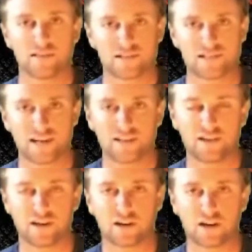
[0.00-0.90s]
The second thing
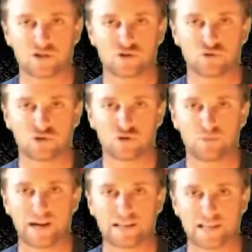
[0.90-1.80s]
I'd like to talk to you
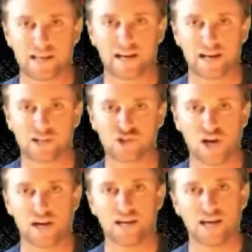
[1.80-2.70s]
about is the kinetic
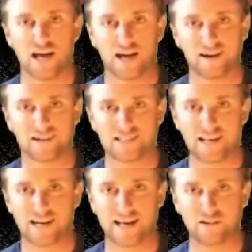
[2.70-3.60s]
chain, and
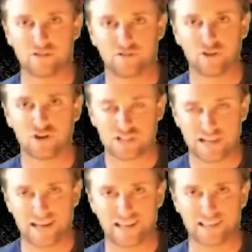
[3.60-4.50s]
understanding how the first
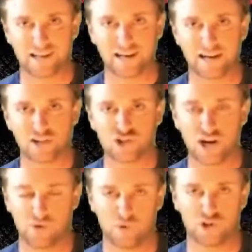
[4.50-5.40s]
link in the kinetic
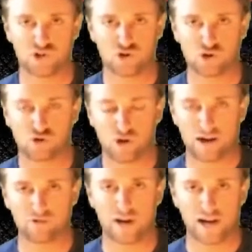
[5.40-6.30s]
chain, which is your
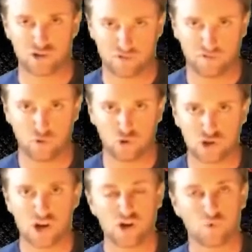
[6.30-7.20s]
ground reaction force
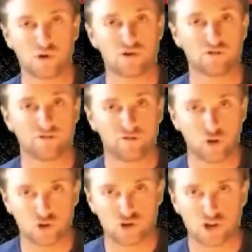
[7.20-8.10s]
with your
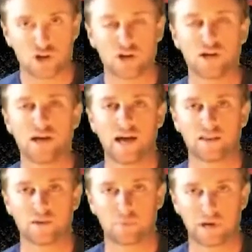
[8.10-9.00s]
foot, and
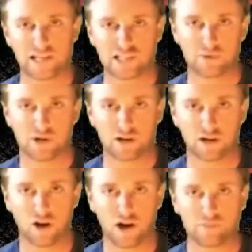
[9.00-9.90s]
the placement and
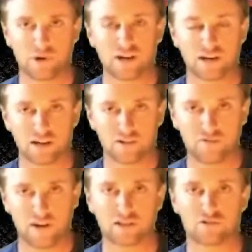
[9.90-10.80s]
alignment can
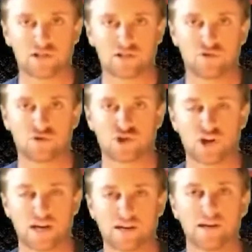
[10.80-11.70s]
affect the rest of your
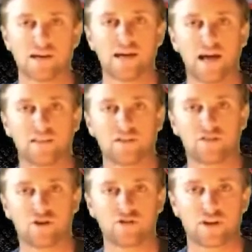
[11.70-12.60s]
chain. And the
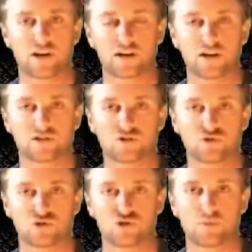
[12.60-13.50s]
third thing I'd like to
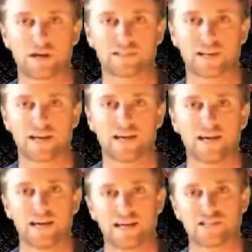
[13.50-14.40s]
talk to you about today
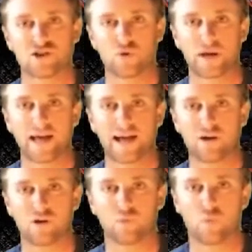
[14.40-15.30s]
is knowing
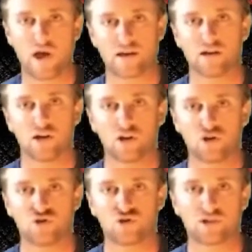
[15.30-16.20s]
how and when
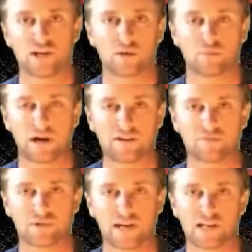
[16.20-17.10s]
you should take a break from
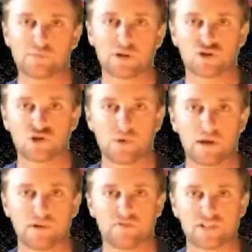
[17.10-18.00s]
tennis, because you may
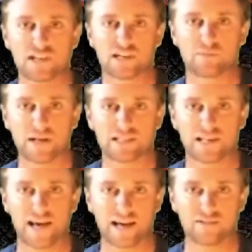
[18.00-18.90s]
be fatigued
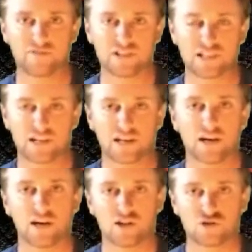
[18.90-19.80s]
mentally and physically.
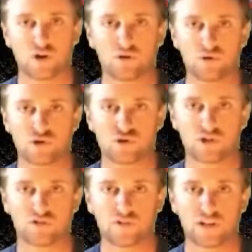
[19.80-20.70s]
So I hope you enjoyed
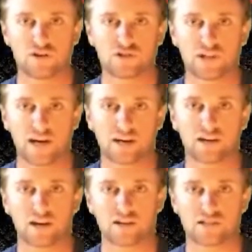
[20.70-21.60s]
this video today and can
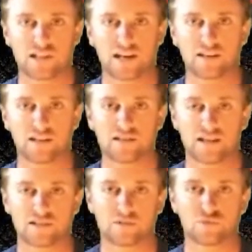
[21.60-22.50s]
understand the
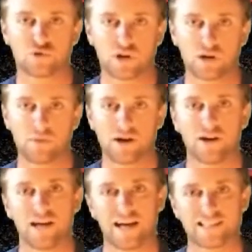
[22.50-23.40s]
things I'm talking about
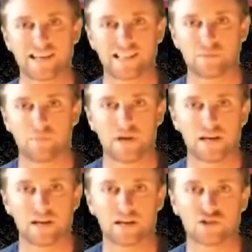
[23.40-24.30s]
and take them
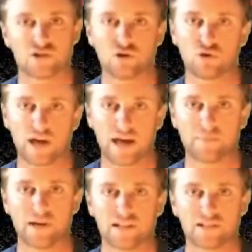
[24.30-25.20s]
immediately to your game
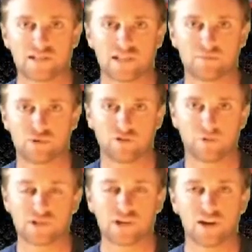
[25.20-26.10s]
to see
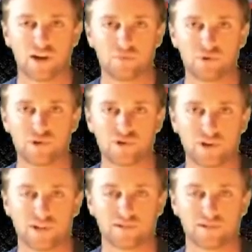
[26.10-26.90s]
improvements. Hope you enjoy.